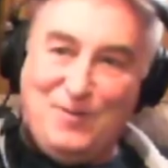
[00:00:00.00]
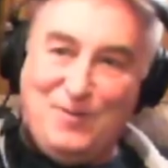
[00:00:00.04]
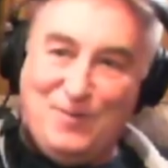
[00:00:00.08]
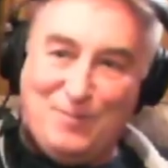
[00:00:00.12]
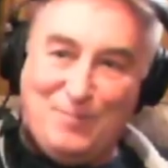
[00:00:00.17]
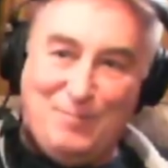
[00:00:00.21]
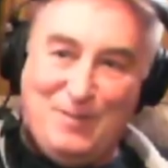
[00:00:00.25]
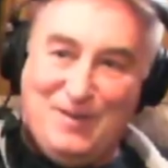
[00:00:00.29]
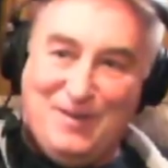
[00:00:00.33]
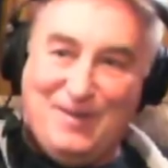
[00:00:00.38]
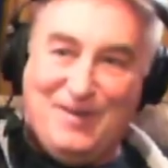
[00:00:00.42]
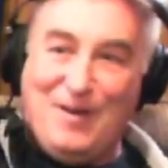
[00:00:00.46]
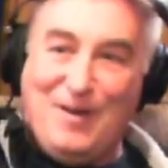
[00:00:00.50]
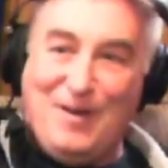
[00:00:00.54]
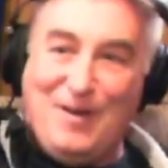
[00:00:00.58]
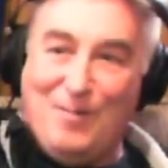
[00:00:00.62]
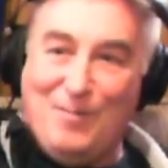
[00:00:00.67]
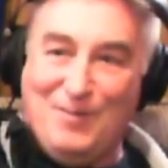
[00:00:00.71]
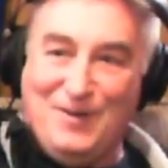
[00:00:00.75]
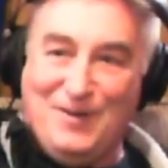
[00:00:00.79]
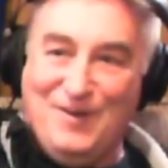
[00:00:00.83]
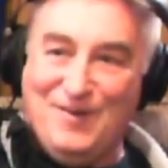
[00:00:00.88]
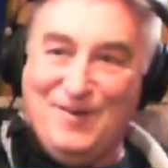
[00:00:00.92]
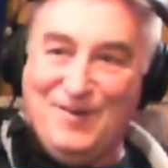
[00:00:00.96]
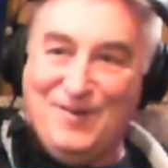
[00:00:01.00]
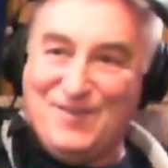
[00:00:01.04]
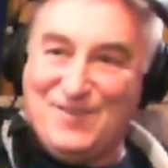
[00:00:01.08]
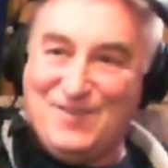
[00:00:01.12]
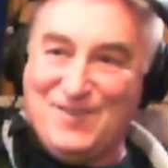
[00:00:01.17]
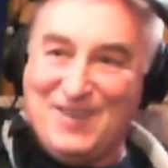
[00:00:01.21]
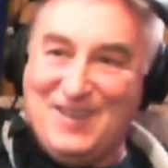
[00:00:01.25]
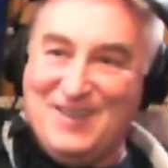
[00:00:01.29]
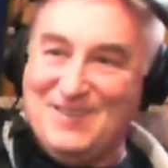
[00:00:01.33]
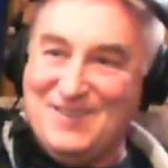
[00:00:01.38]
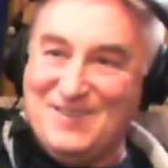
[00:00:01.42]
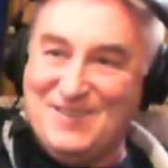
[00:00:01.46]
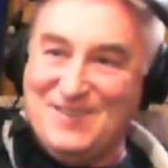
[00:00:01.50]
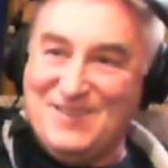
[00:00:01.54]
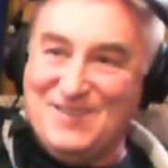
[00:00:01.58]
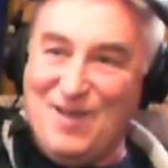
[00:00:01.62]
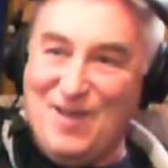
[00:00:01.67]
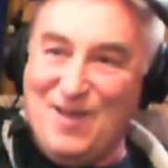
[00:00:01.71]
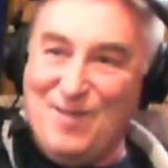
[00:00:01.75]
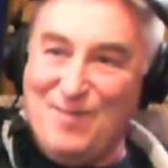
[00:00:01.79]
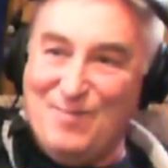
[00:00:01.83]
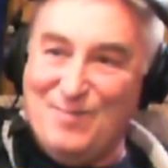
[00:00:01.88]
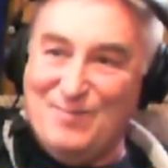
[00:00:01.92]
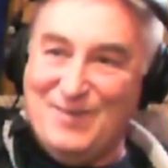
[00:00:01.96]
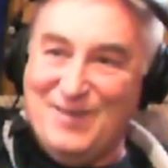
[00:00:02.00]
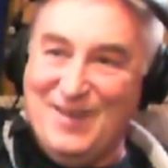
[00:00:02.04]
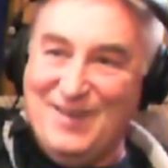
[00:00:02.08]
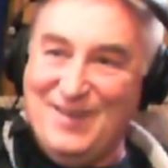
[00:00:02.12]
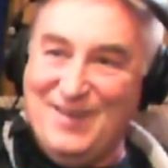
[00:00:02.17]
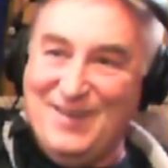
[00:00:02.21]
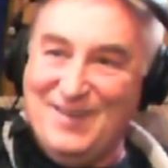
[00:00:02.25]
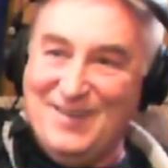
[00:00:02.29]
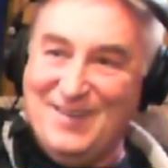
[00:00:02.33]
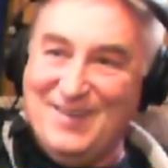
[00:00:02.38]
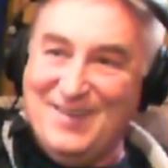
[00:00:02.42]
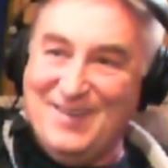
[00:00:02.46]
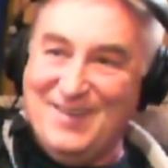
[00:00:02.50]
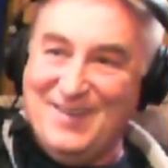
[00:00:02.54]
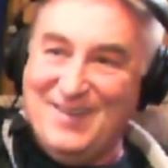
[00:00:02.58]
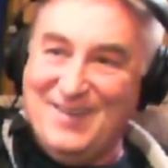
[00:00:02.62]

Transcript: me a couple of years to get this album done. Yeah, and